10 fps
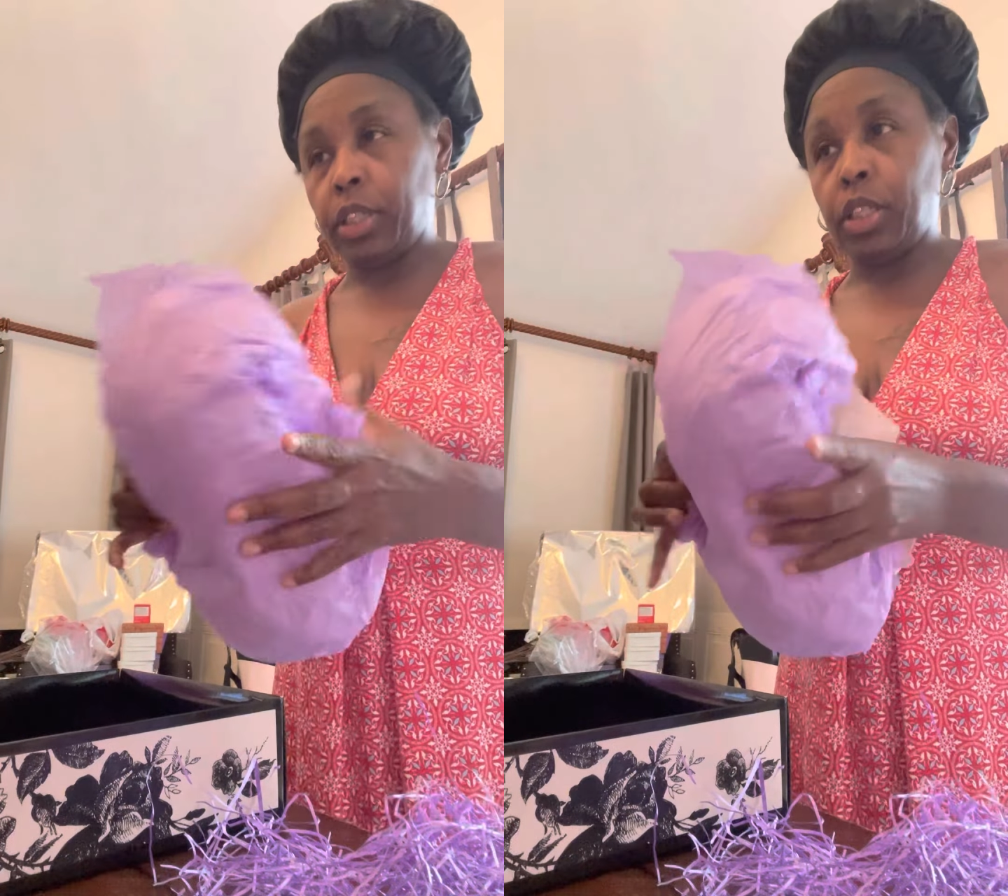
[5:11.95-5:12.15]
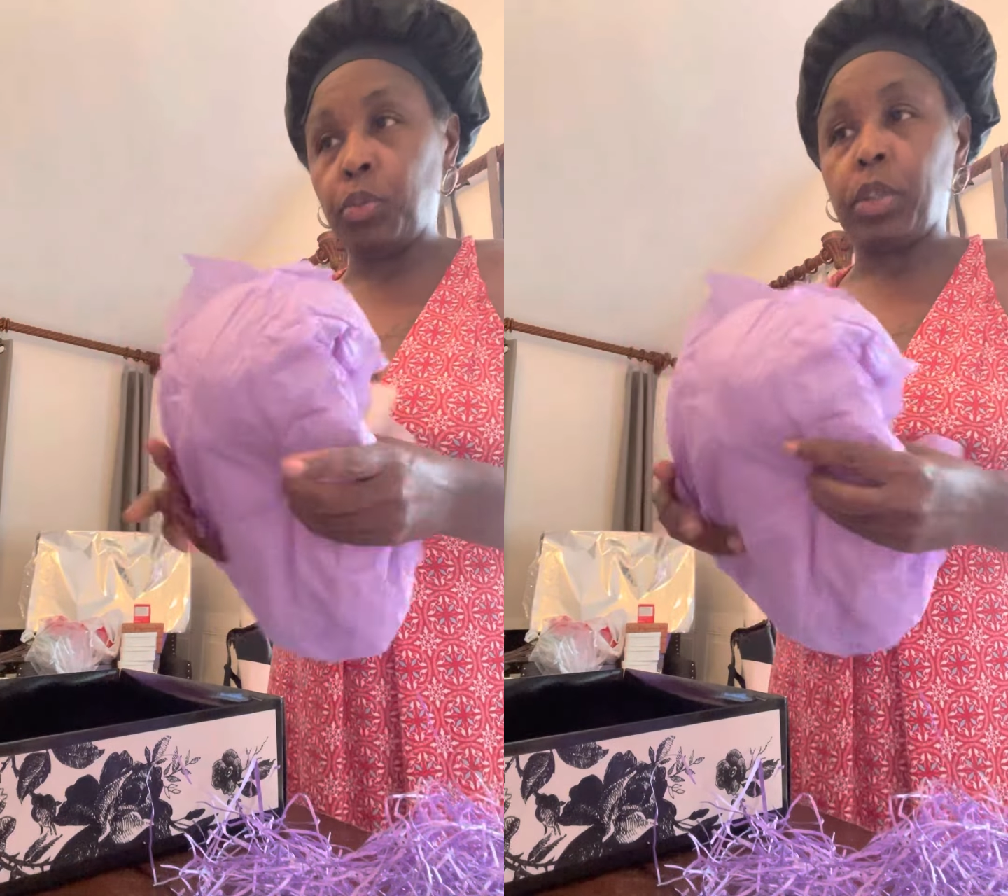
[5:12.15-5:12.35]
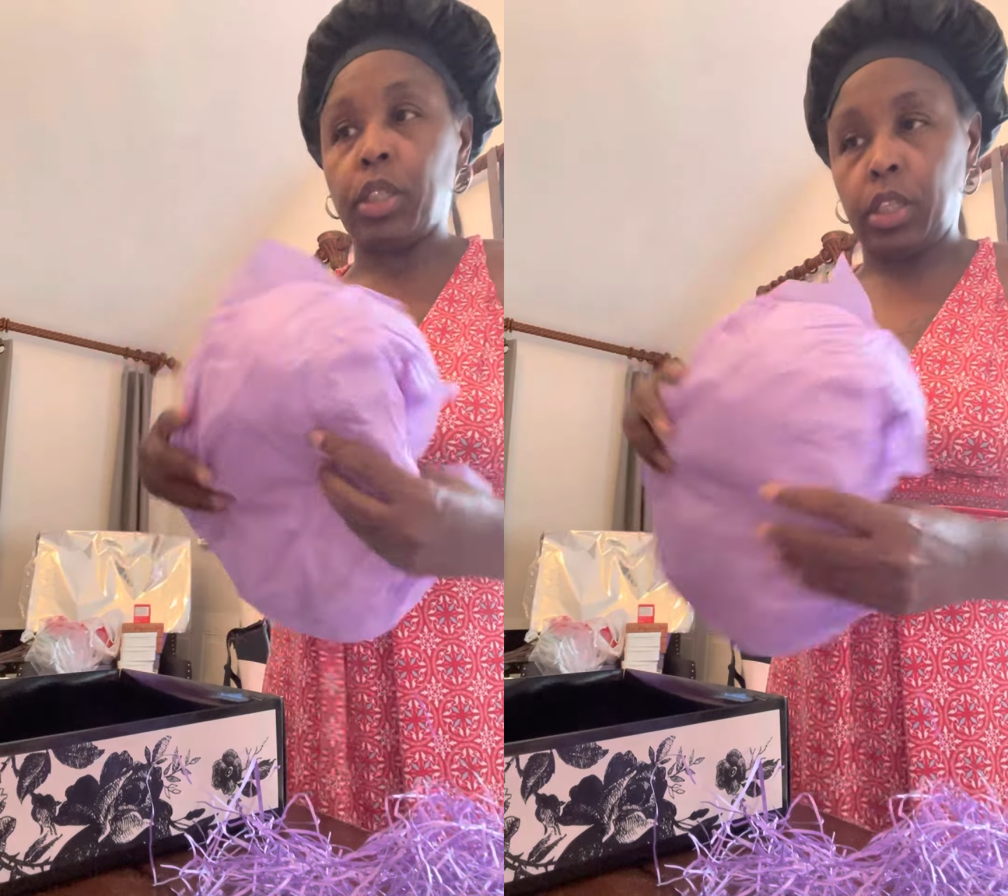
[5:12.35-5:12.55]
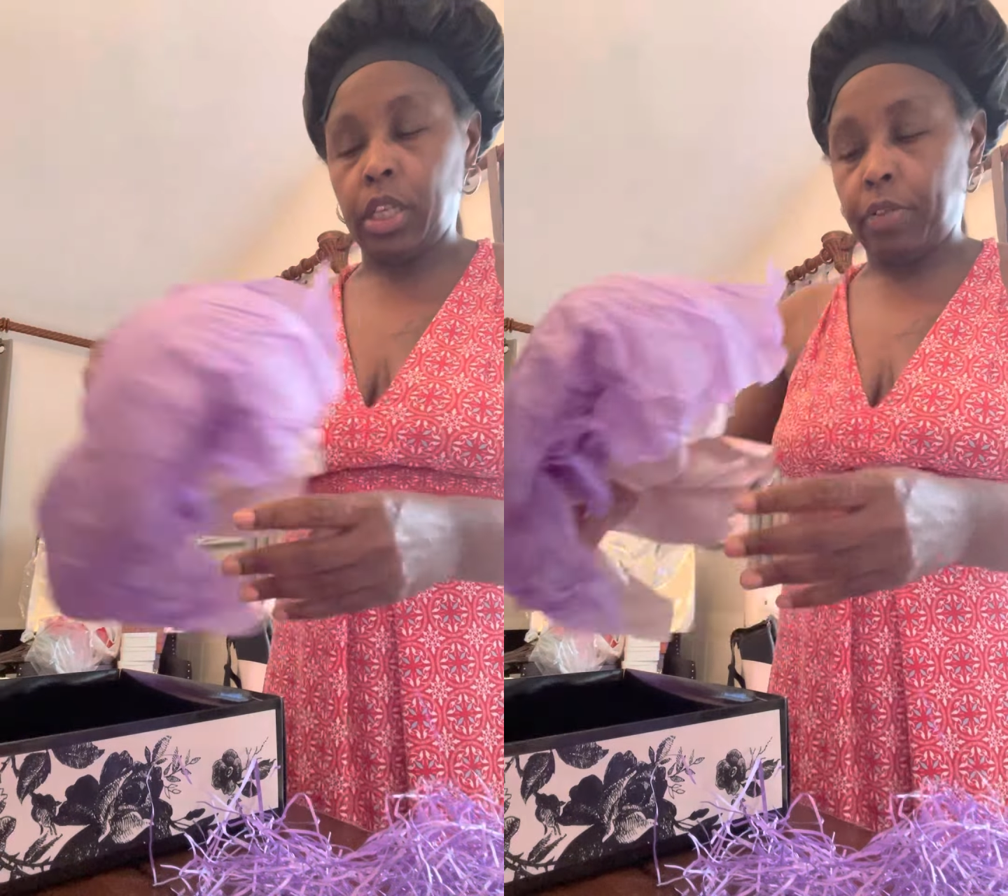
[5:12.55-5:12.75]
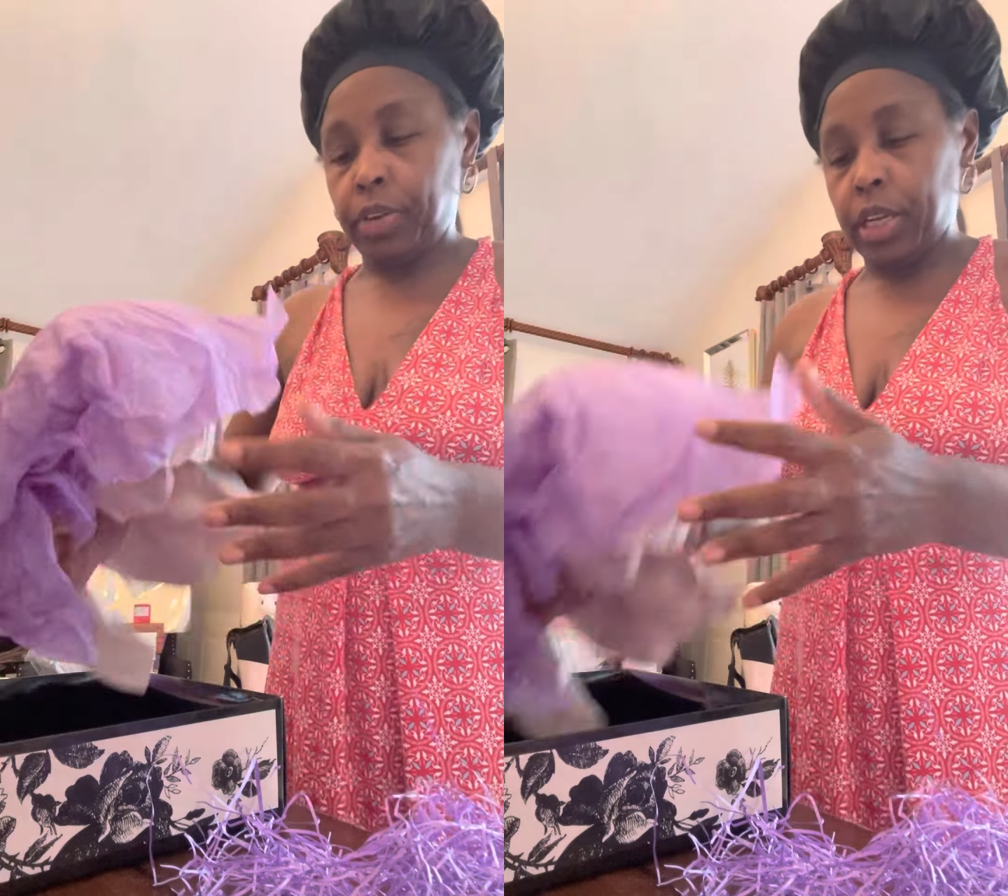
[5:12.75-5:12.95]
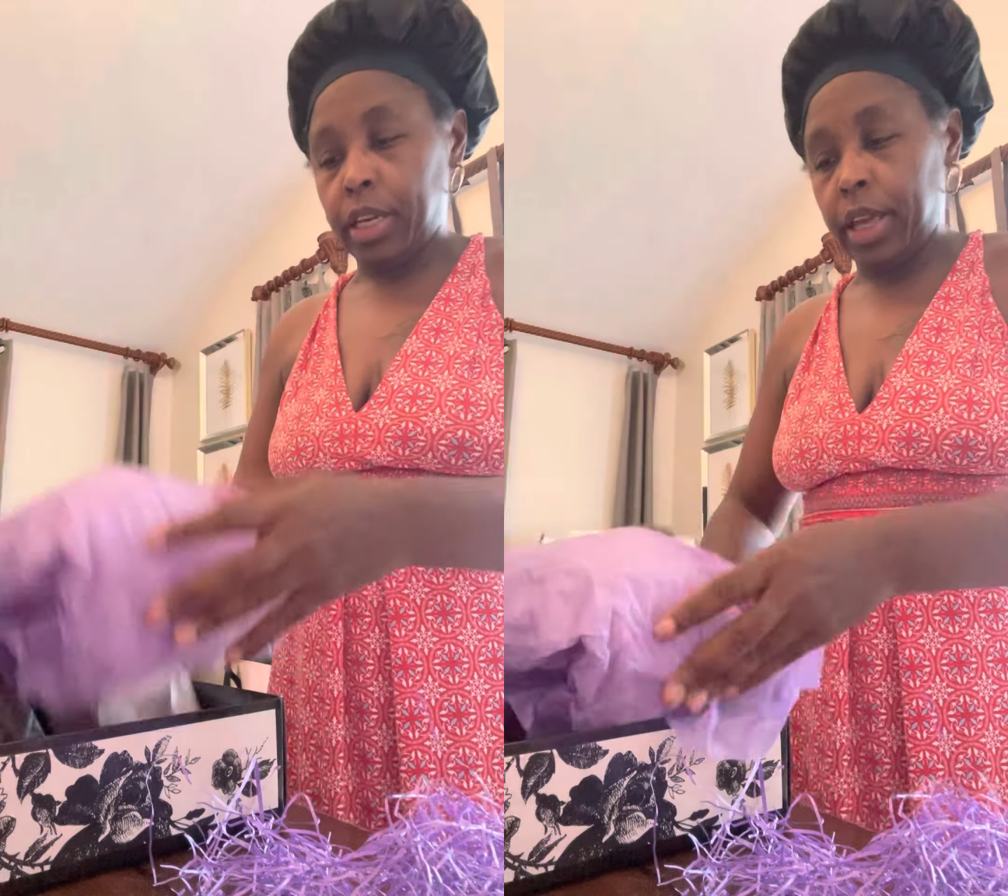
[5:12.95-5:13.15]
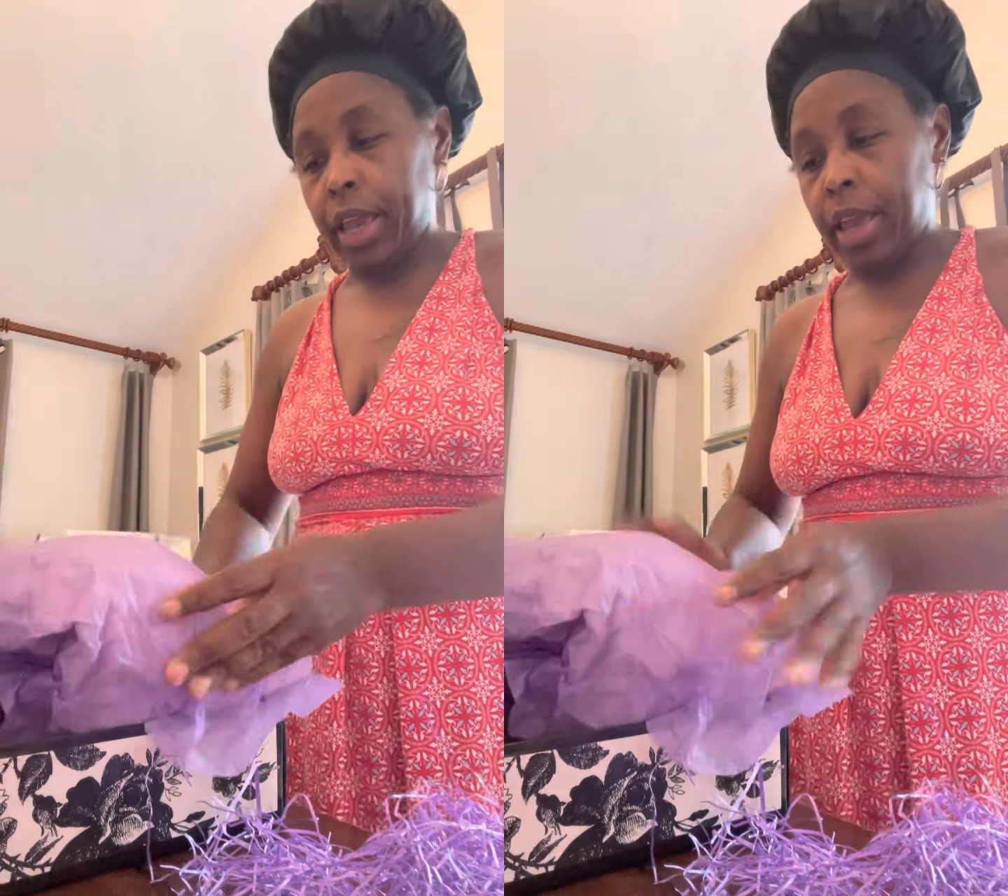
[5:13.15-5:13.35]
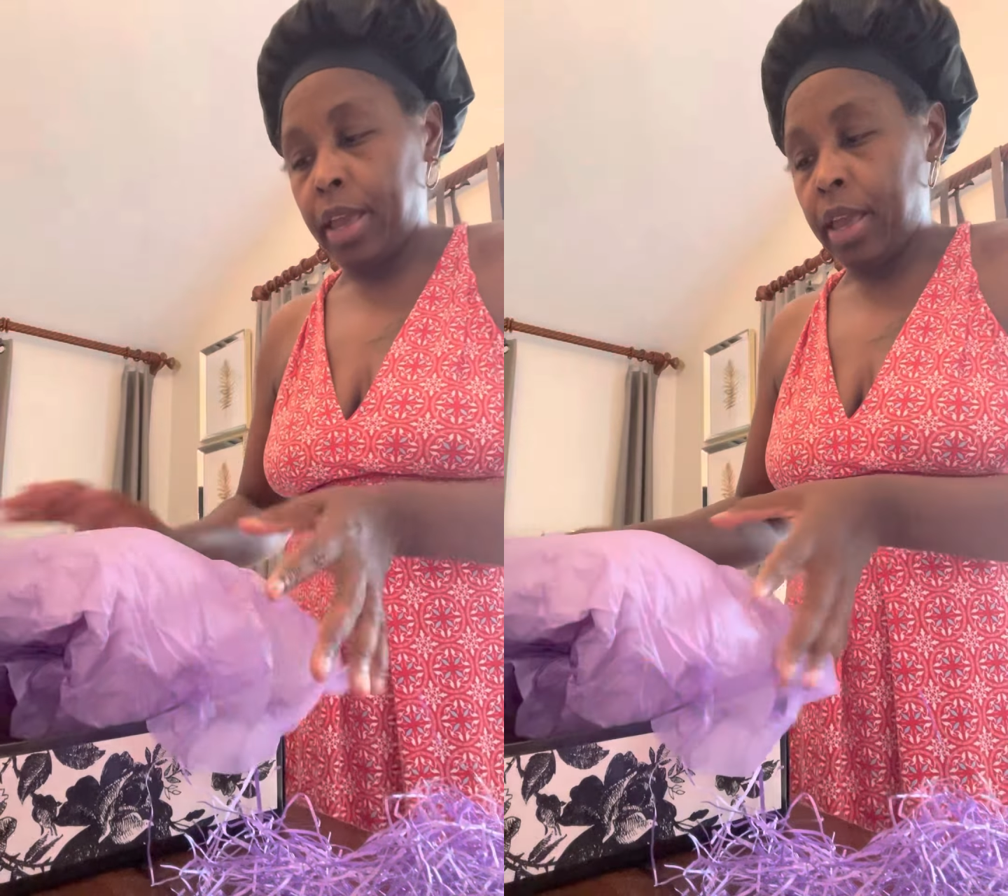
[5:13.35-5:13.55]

This is the stuffing in there.